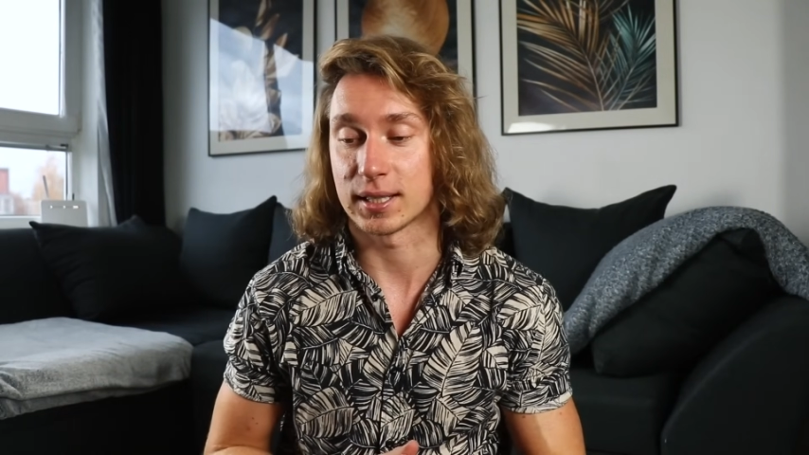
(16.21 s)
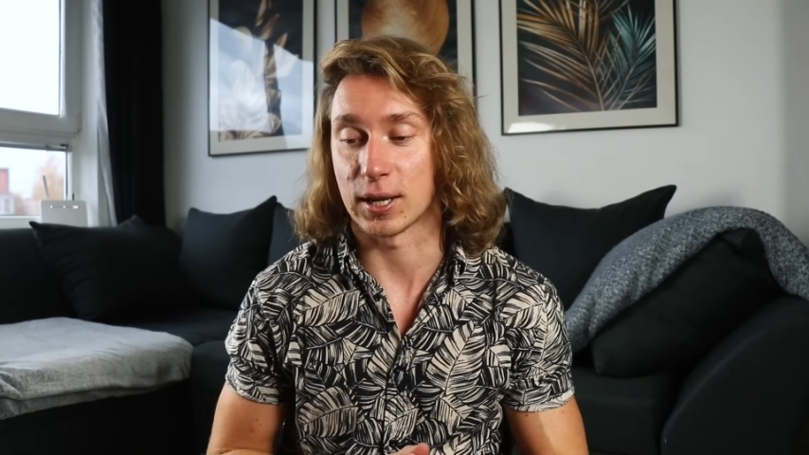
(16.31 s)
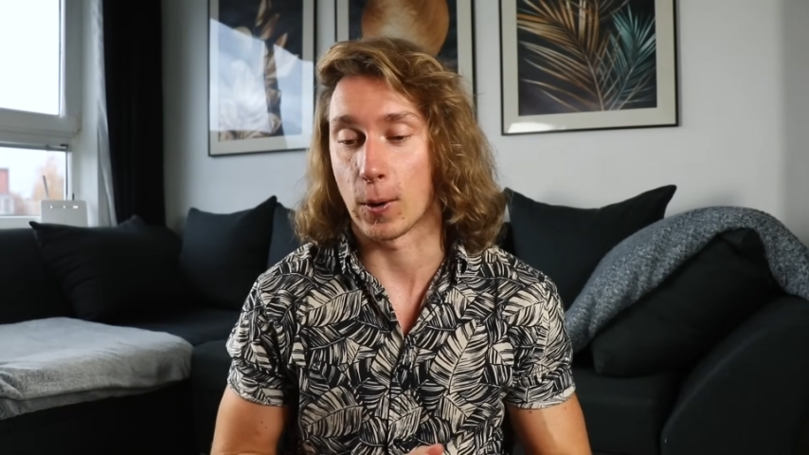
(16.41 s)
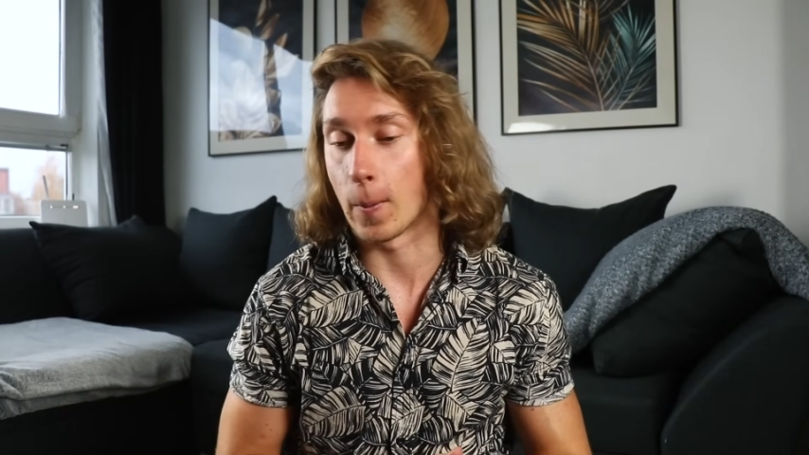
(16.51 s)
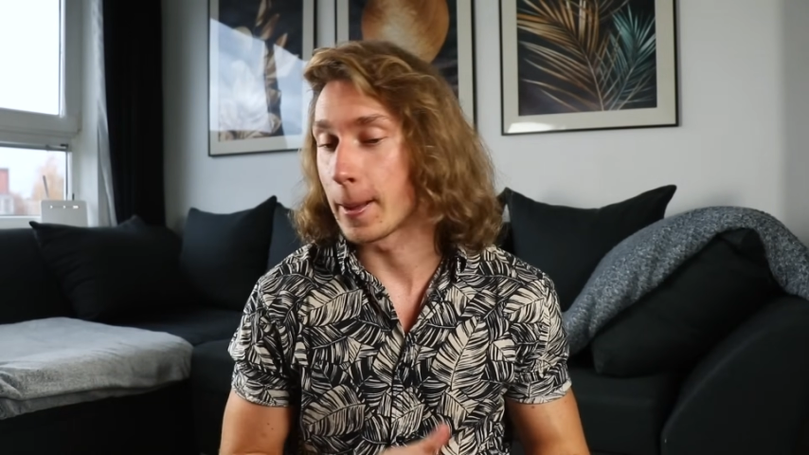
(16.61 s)

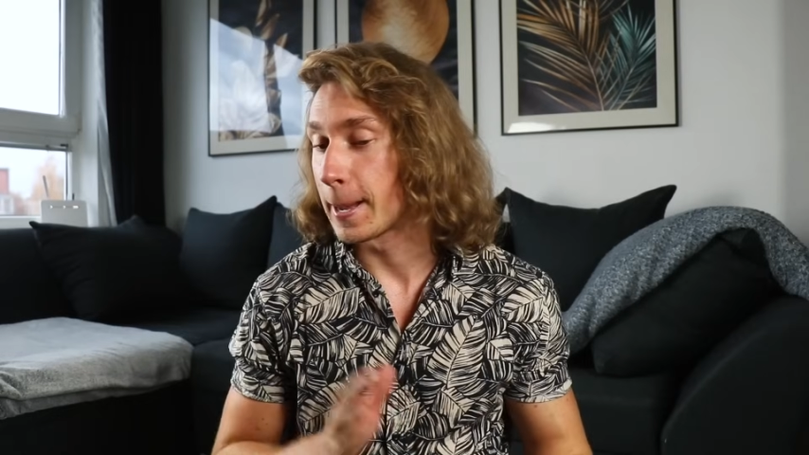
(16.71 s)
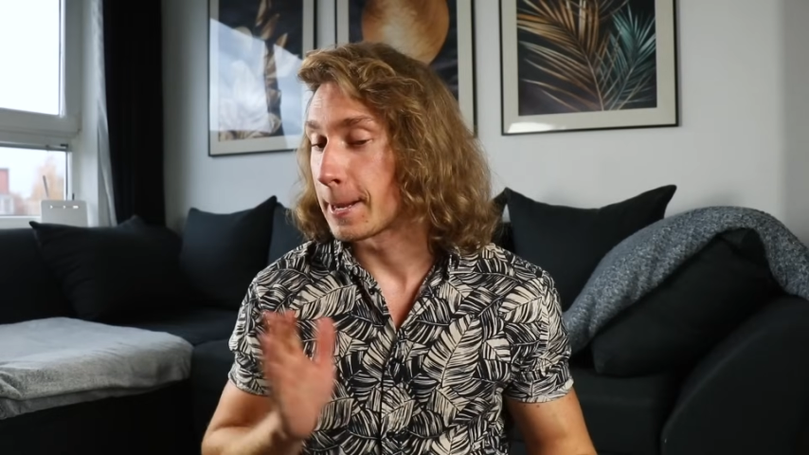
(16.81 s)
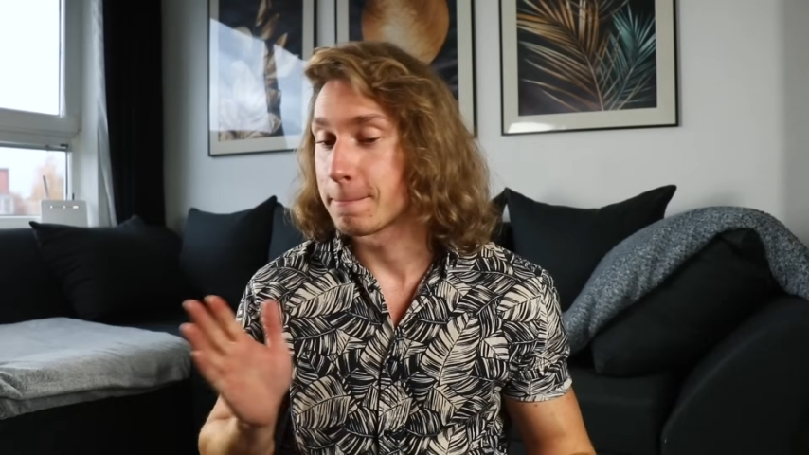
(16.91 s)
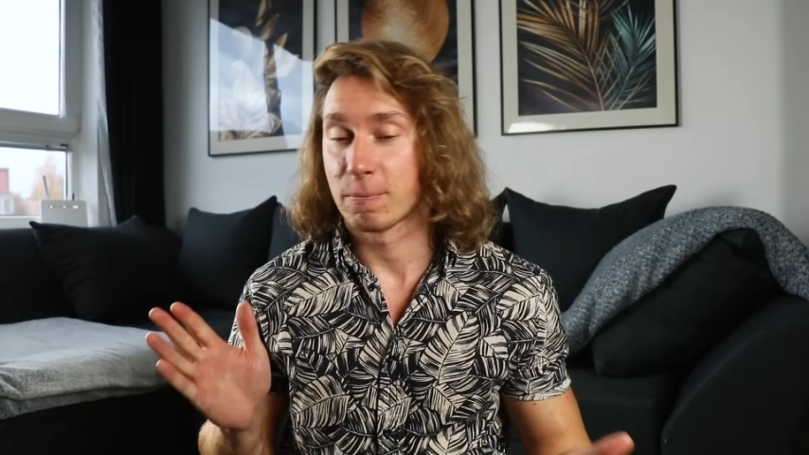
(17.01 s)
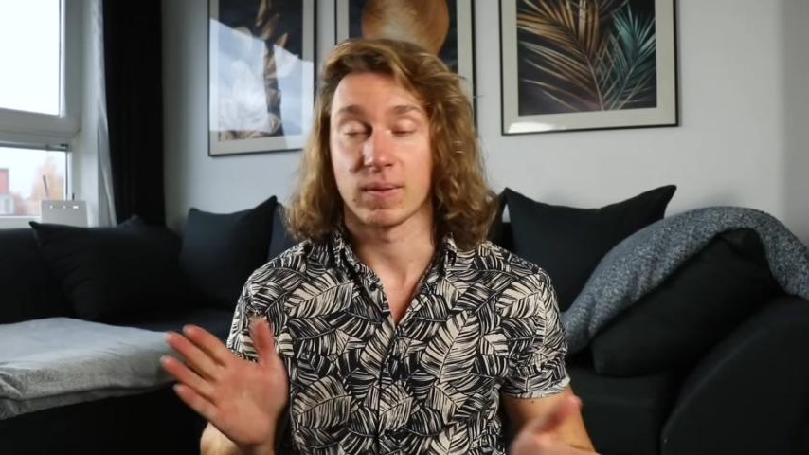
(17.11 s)
So
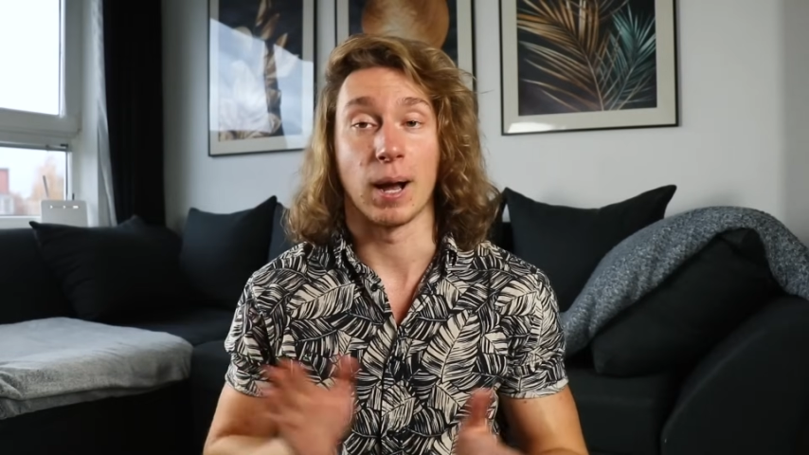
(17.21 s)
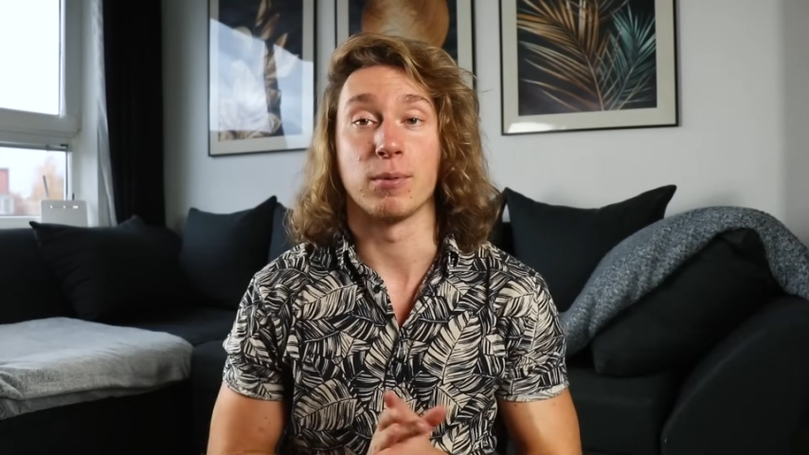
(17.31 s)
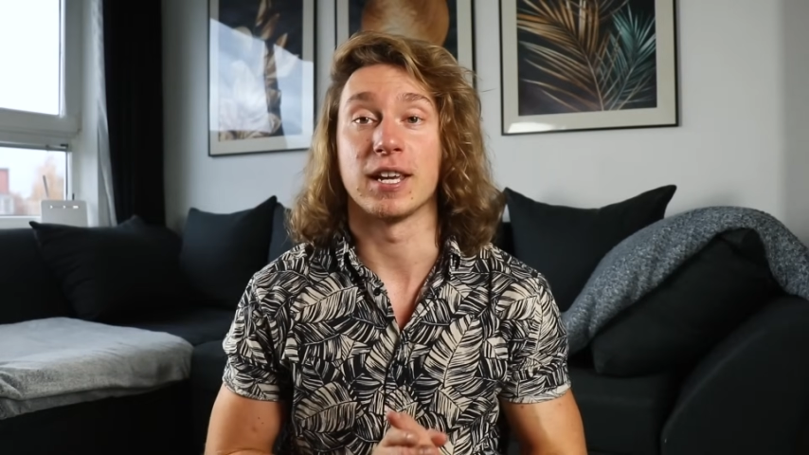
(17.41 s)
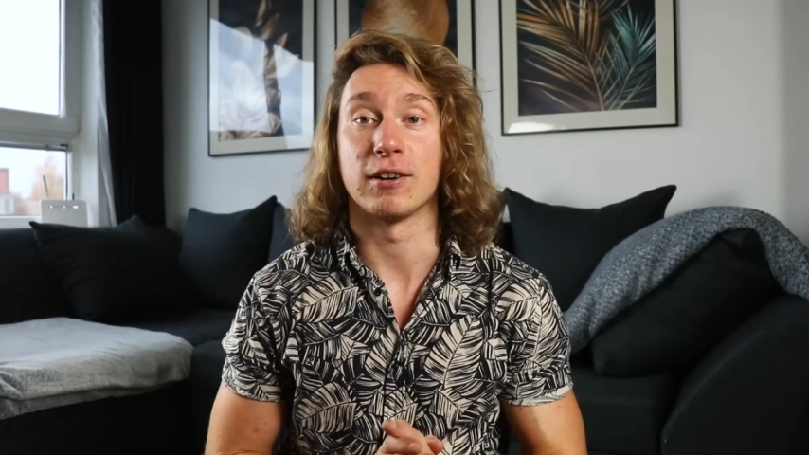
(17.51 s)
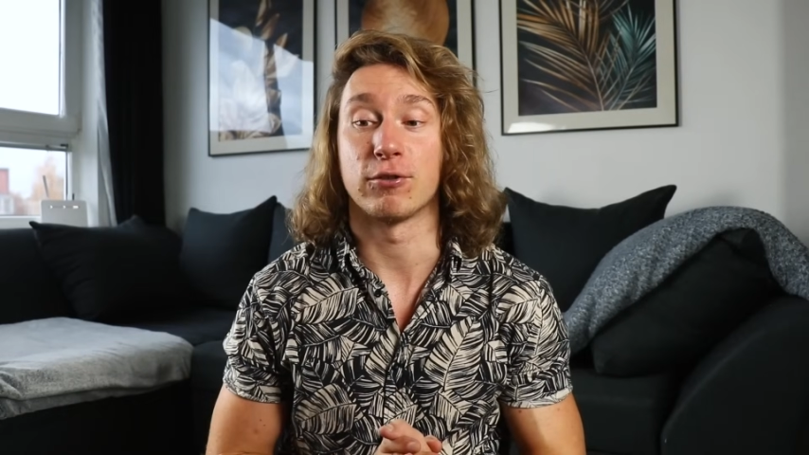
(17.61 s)
I'm
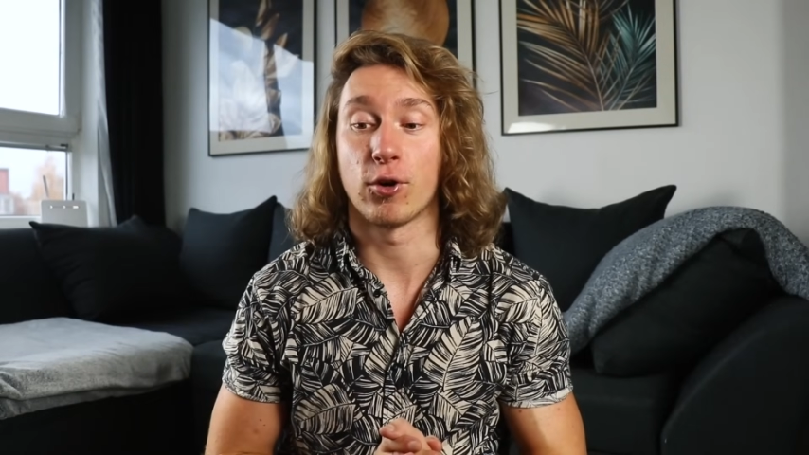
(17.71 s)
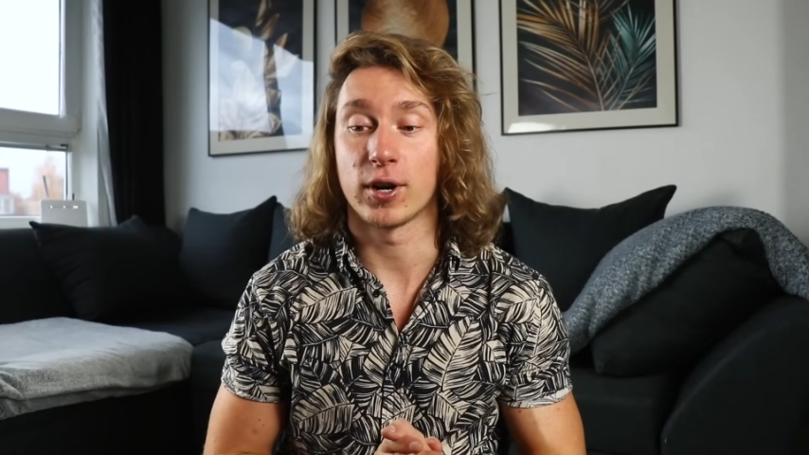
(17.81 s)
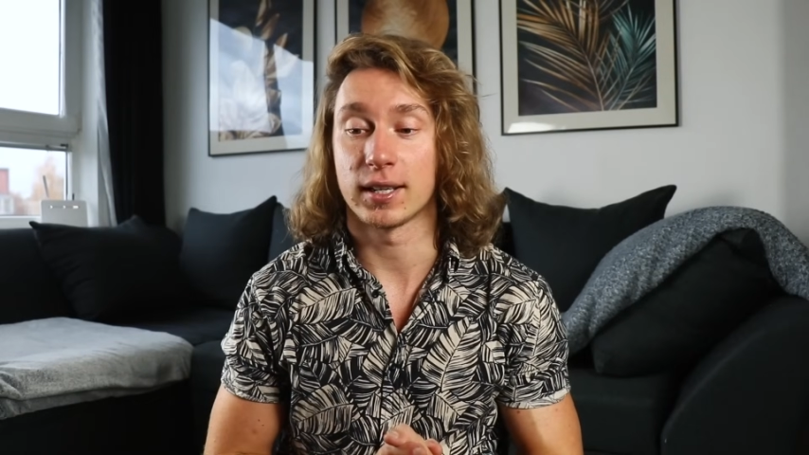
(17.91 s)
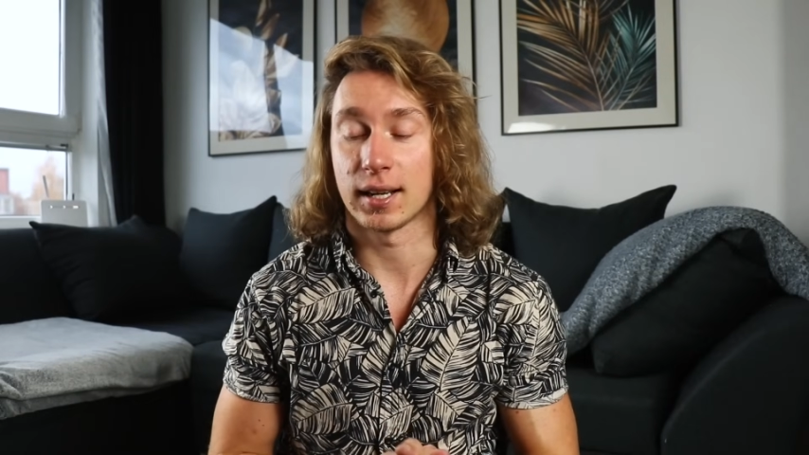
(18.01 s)
here for it,